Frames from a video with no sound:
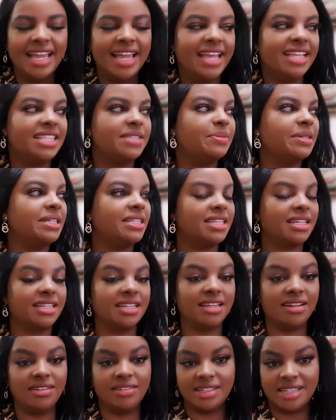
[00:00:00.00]
It's been such
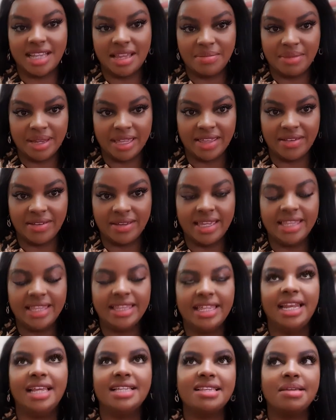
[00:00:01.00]
a long time, by the way. The
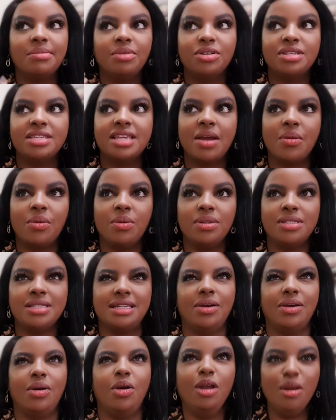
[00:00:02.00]
last time I was here was
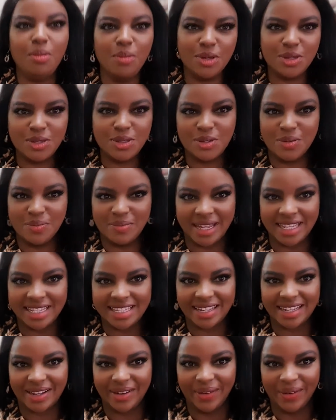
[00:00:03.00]
almost two months
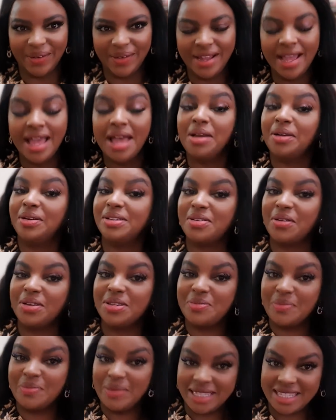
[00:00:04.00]
ago because I
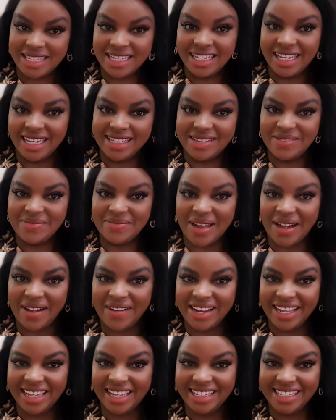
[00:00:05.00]
was busy getting
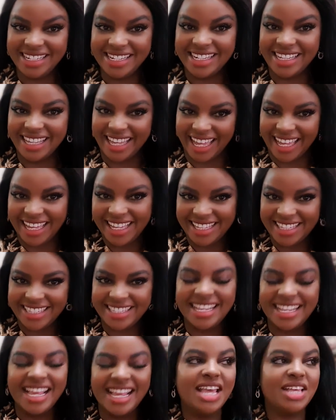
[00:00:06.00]
married.
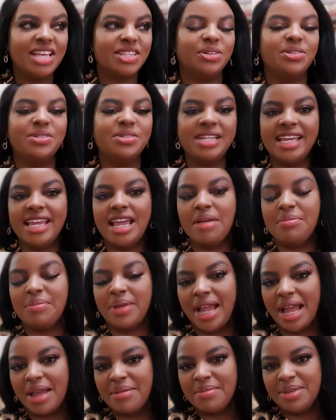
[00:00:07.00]
Yes. So today I'm
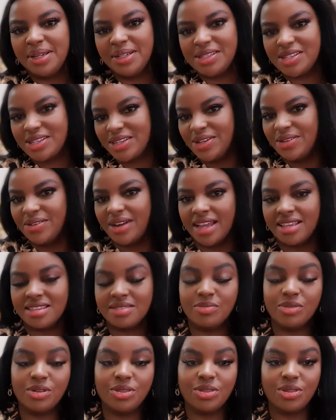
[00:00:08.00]
coming to you as
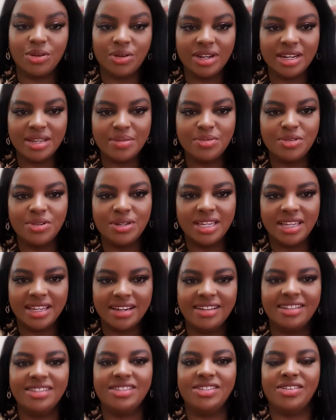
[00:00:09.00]
Muthoni
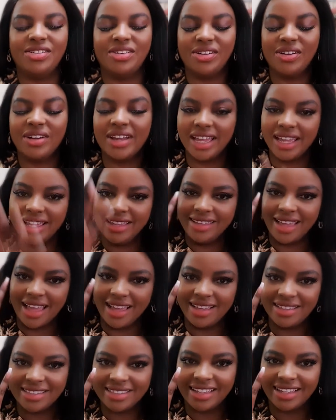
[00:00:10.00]
Mukiri Njoroge.
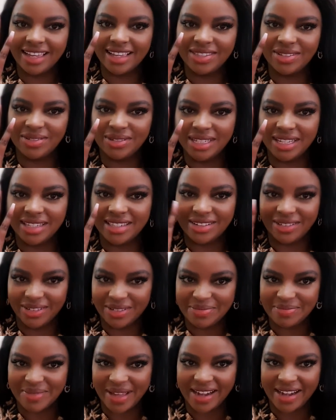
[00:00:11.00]
Yes. Guess who just
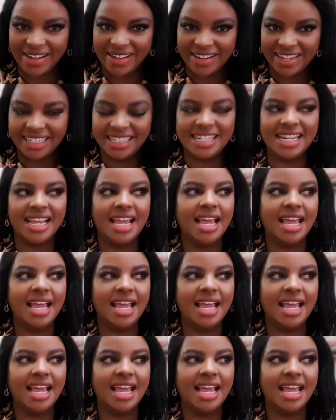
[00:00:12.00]
got married?